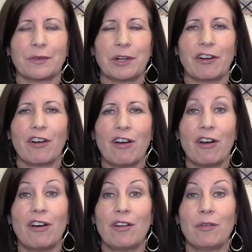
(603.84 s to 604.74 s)
We are
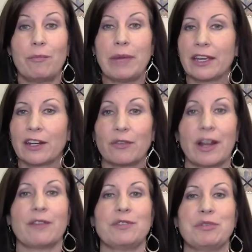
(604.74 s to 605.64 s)
all banging
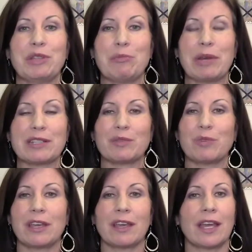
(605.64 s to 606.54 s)
around doing the best that
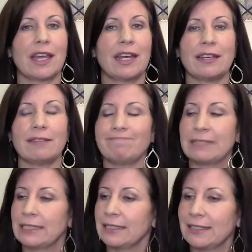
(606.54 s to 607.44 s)
we can, and
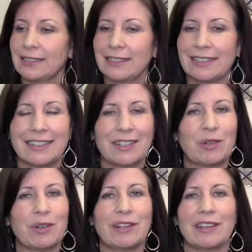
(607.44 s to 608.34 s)

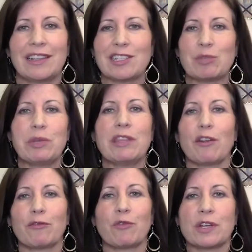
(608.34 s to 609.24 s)
let's be
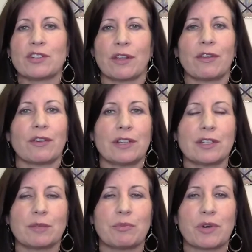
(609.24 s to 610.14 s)
there for each other.
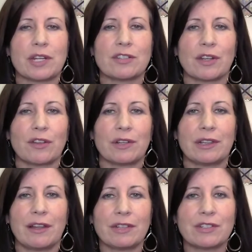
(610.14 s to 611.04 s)
Let's support each other
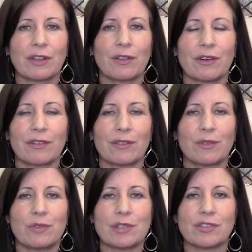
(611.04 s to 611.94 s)
and love each other
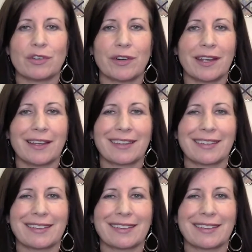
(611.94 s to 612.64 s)
through this journey.